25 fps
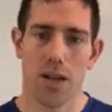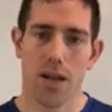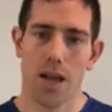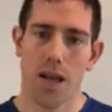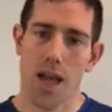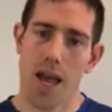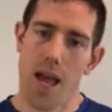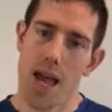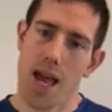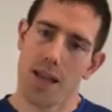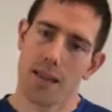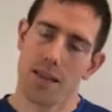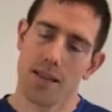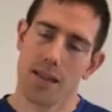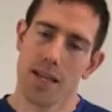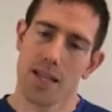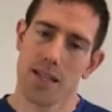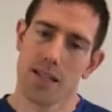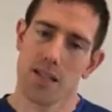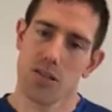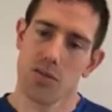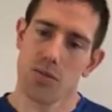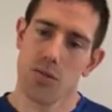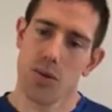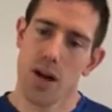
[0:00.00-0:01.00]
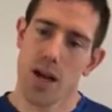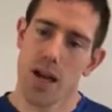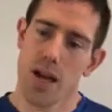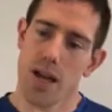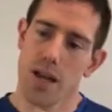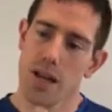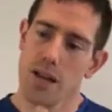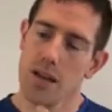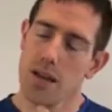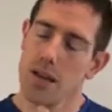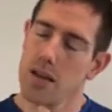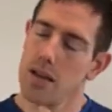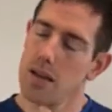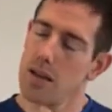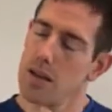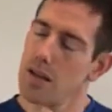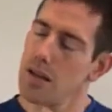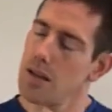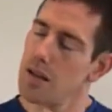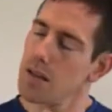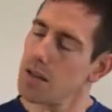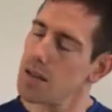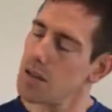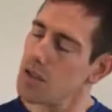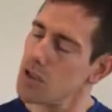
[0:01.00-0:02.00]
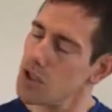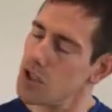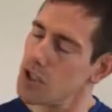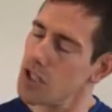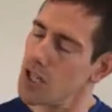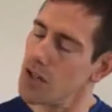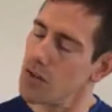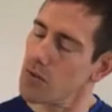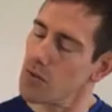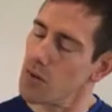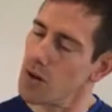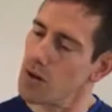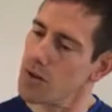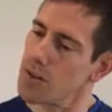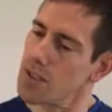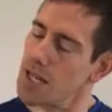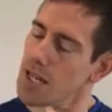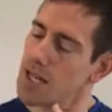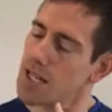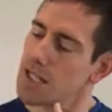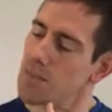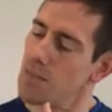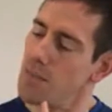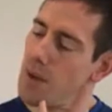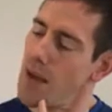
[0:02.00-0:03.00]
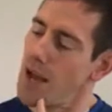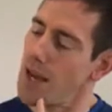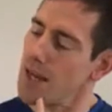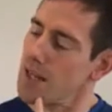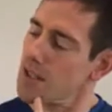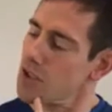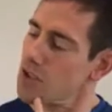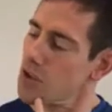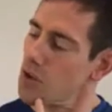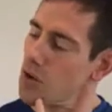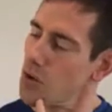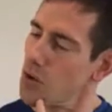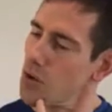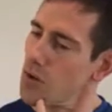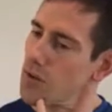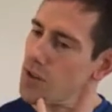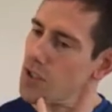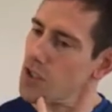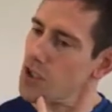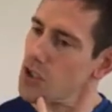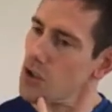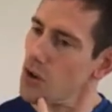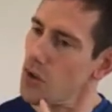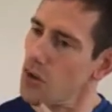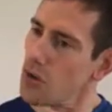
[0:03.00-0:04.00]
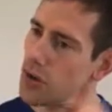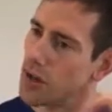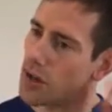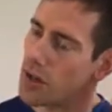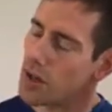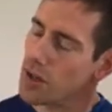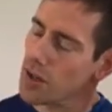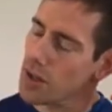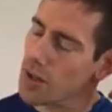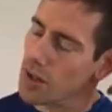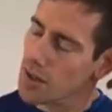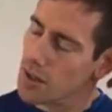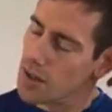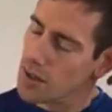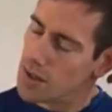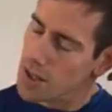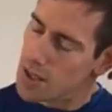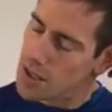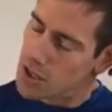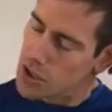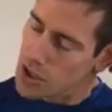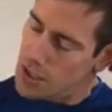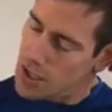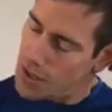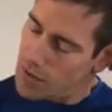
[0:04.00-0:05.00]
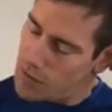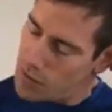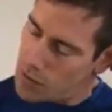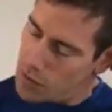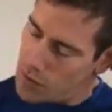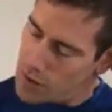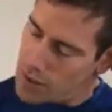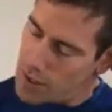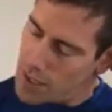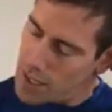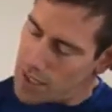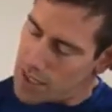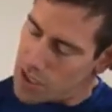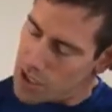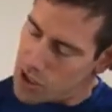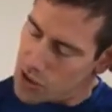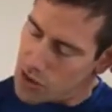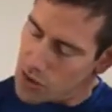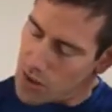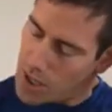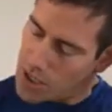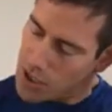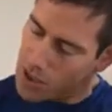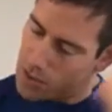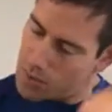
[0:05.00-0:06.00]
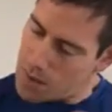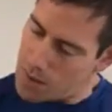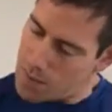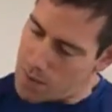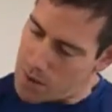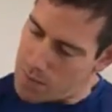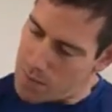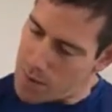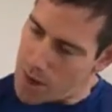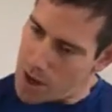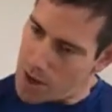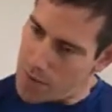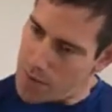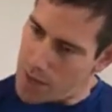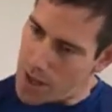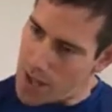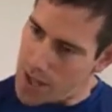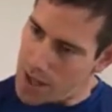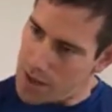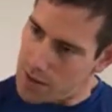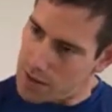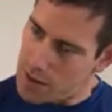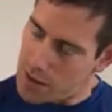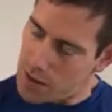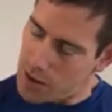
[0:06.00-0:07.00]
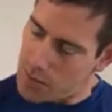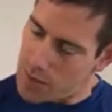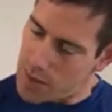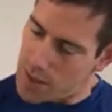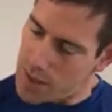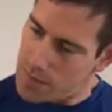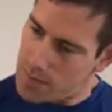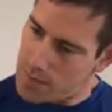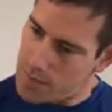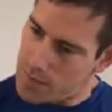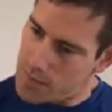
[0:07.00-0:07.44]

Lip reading: Head leans away. Chin rotates back toward the shoulder. That should give you a nice stretch, maybe bow the head a little bit.